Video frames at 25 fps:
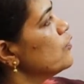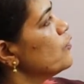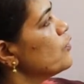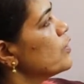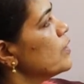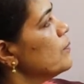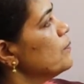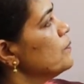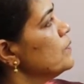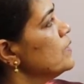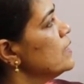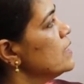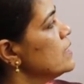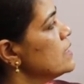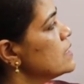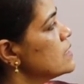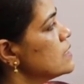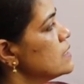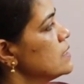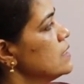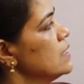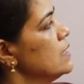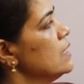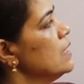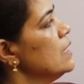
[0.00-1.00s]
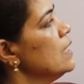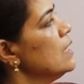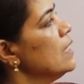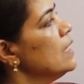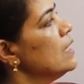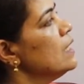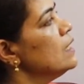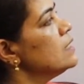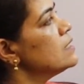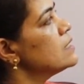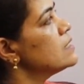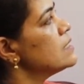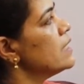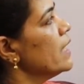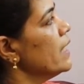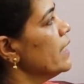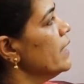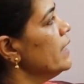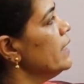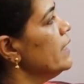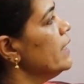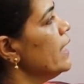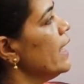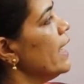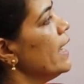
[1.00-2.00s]
from this
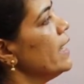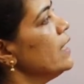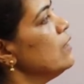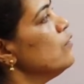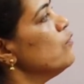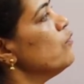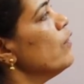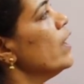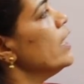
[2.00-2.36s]
side and